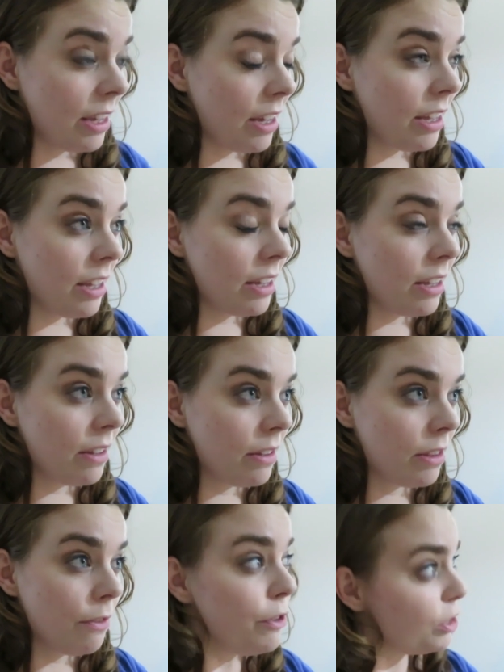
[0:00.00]
the,
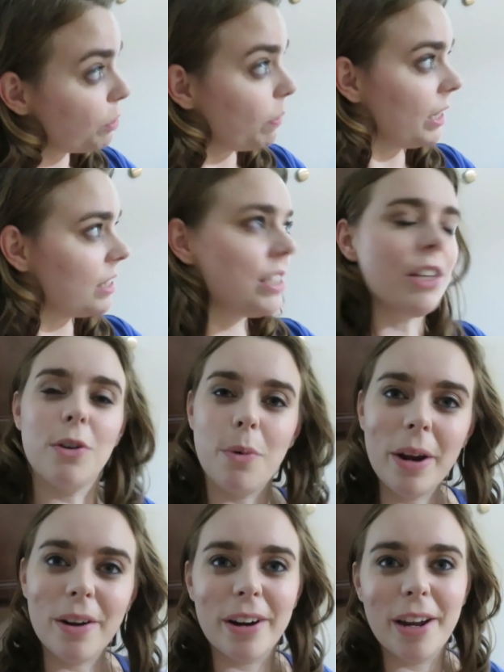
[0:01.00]
the fish place, the
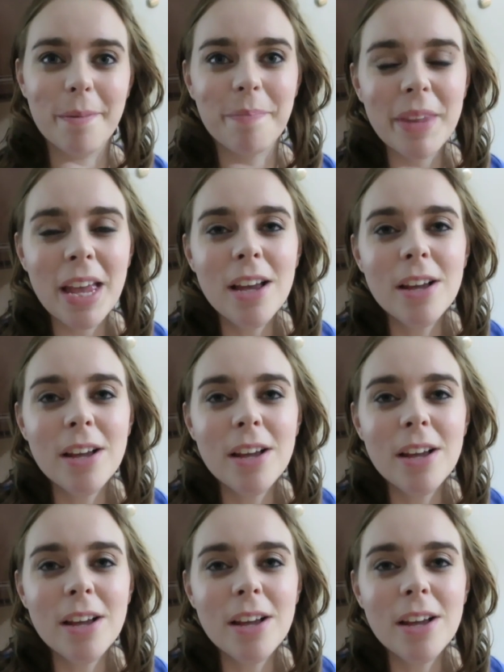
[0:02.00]
aquarium.